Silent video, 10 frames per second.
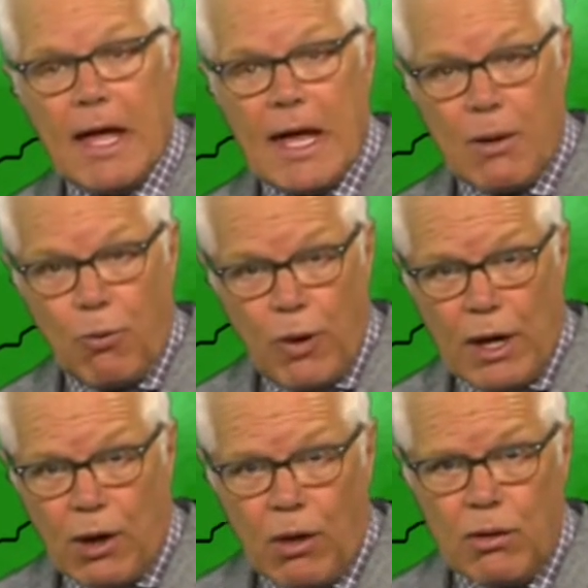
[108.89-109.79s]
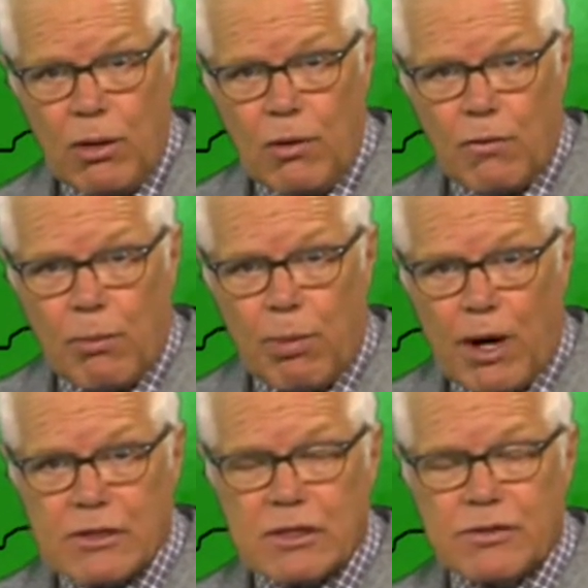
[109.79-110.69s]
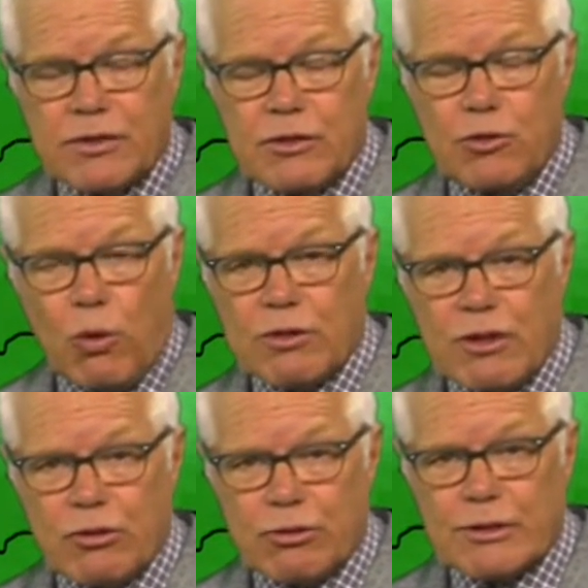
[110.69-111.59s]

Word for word: It will for parts of north central